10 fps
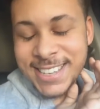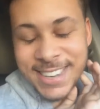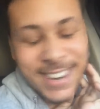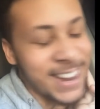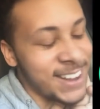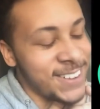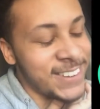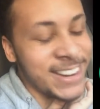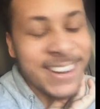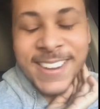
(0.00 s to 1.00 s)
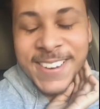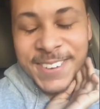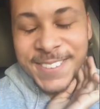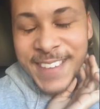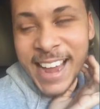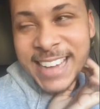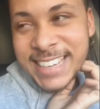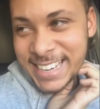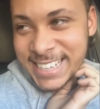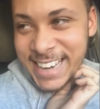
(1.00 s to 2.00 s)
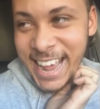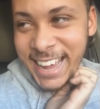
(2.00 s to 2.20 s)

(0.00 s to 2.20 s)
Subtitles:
So what are you doing for Valentine's